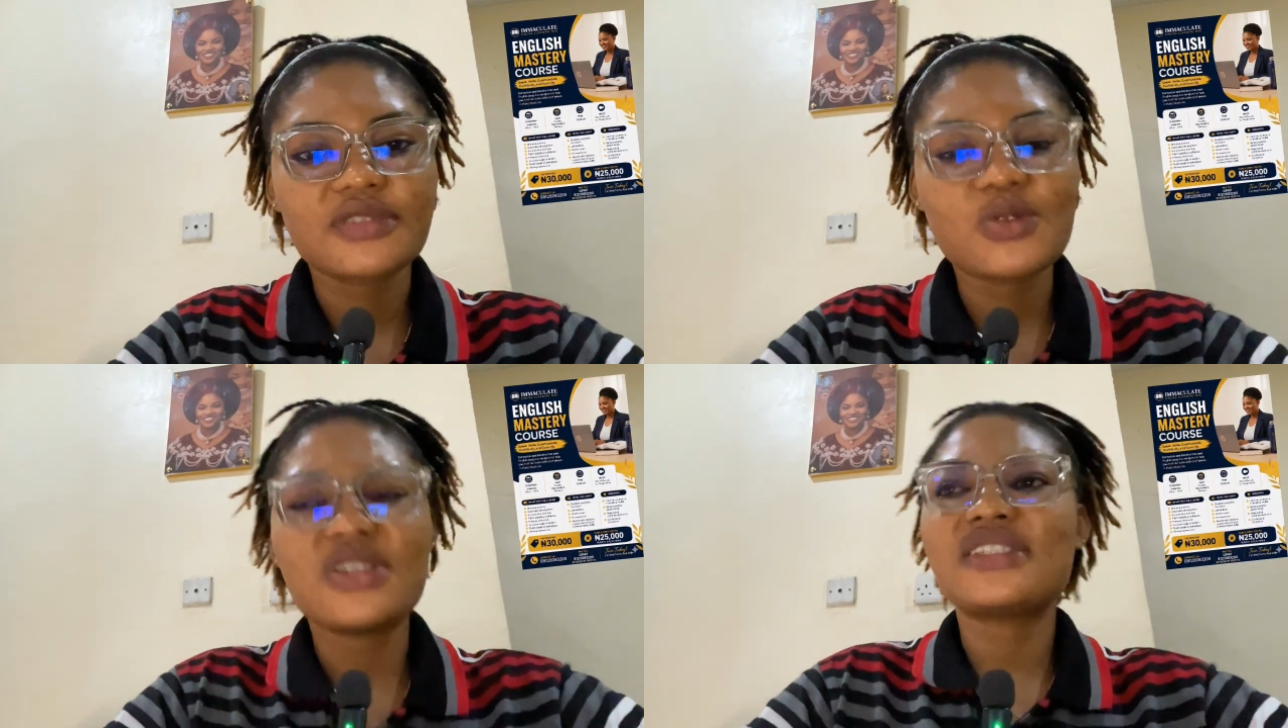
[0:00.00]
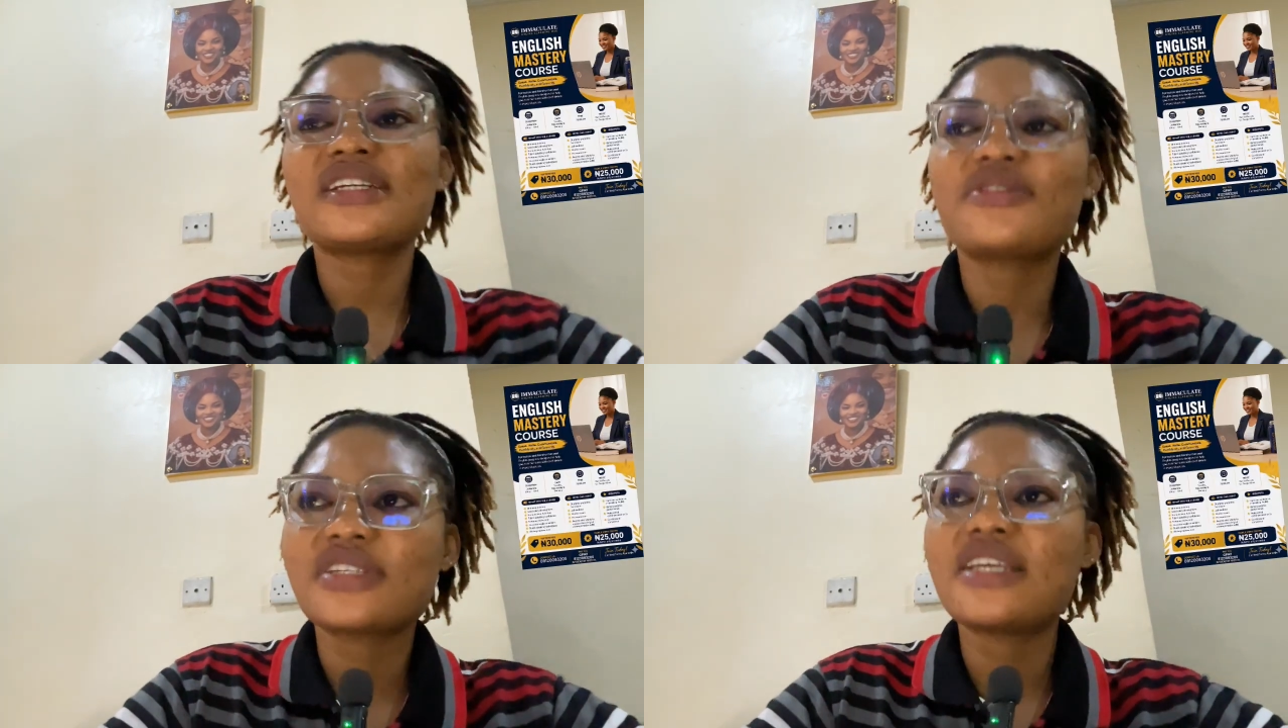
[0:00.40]
So
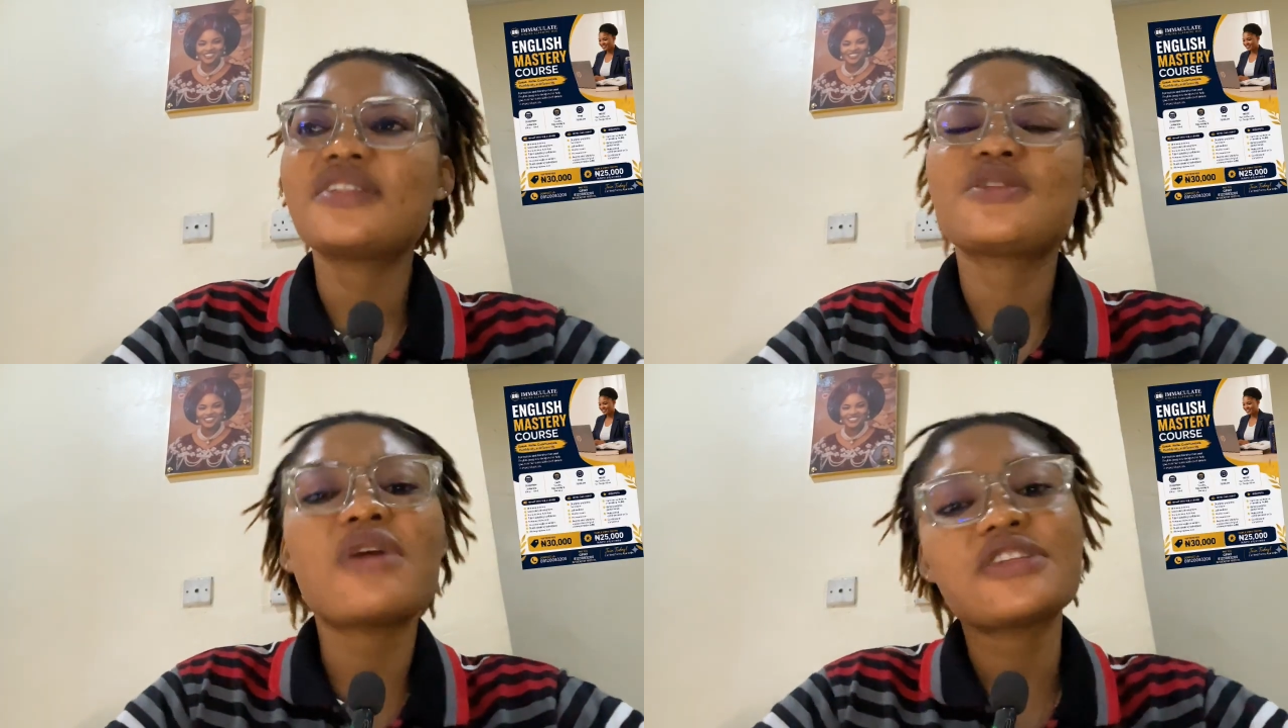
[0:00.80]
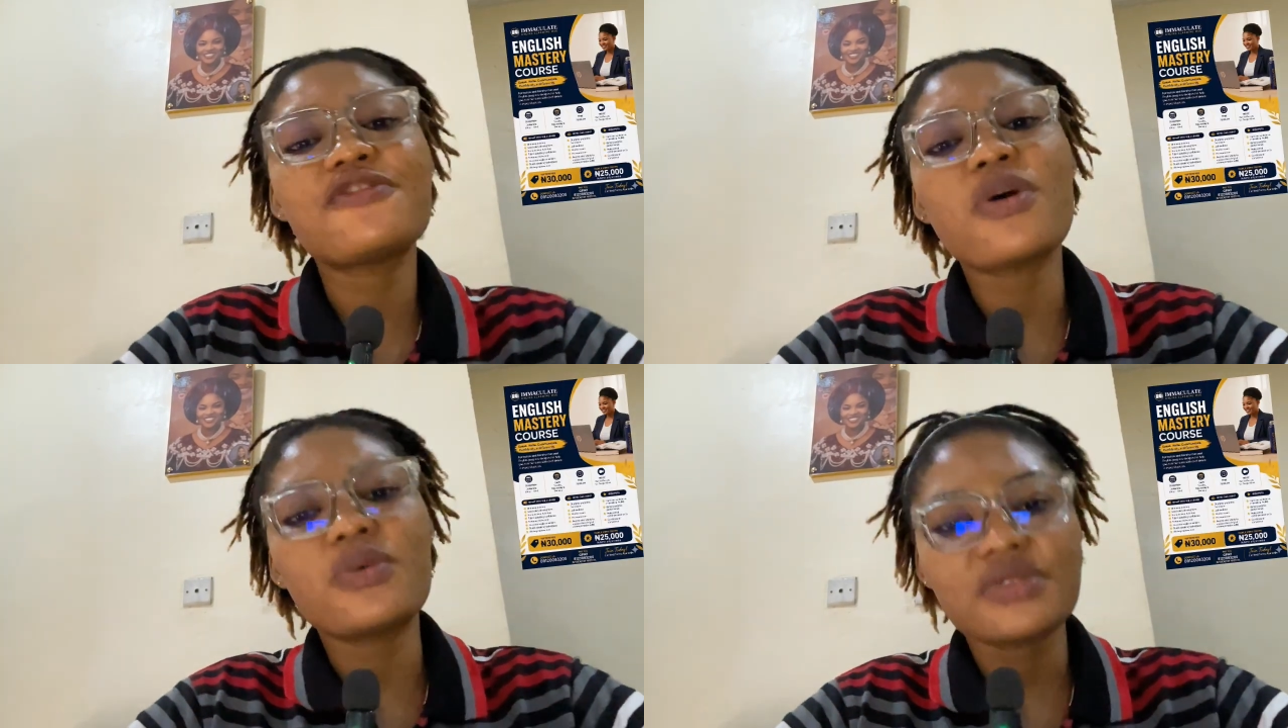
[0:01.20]
instead of saying
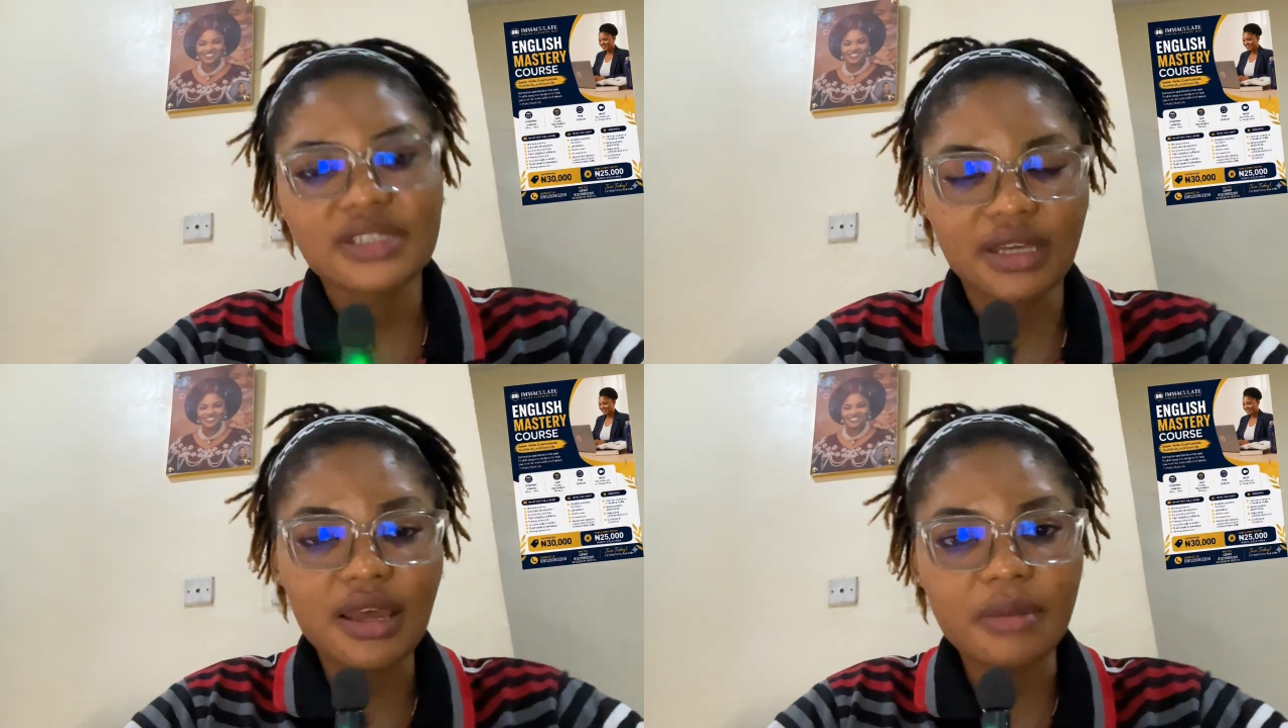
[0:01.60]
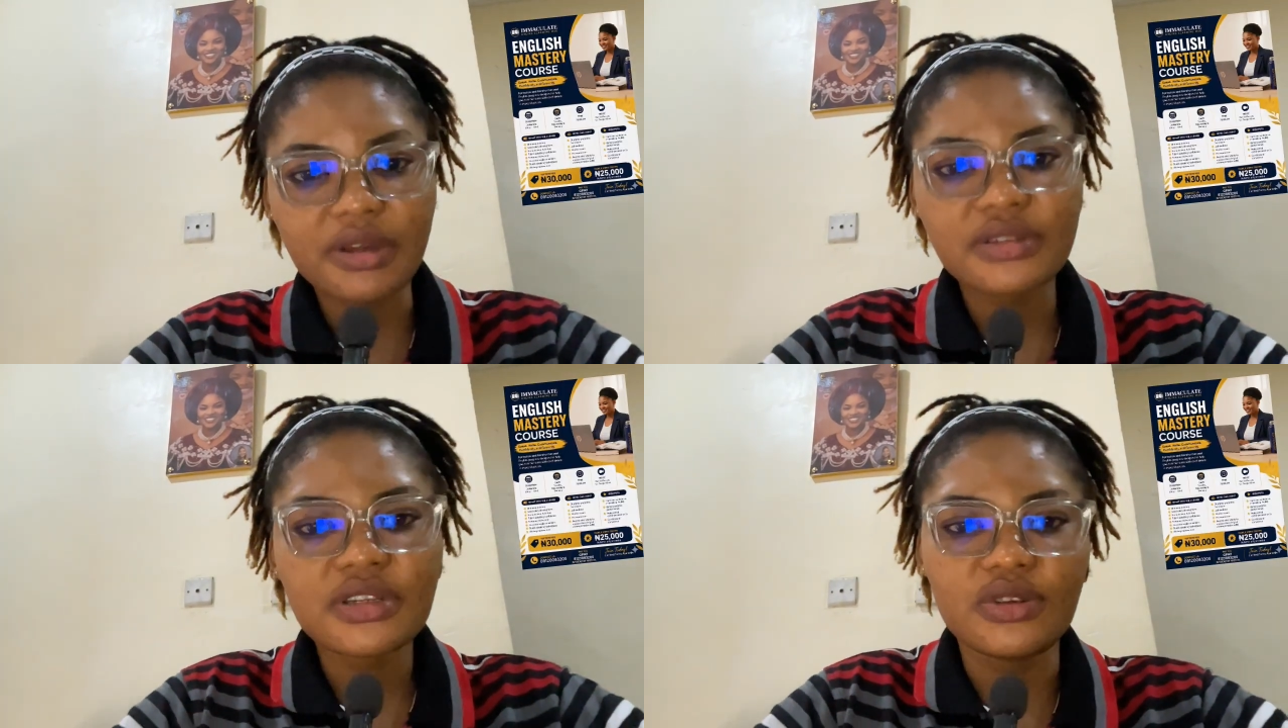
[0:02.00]
smartphones are common,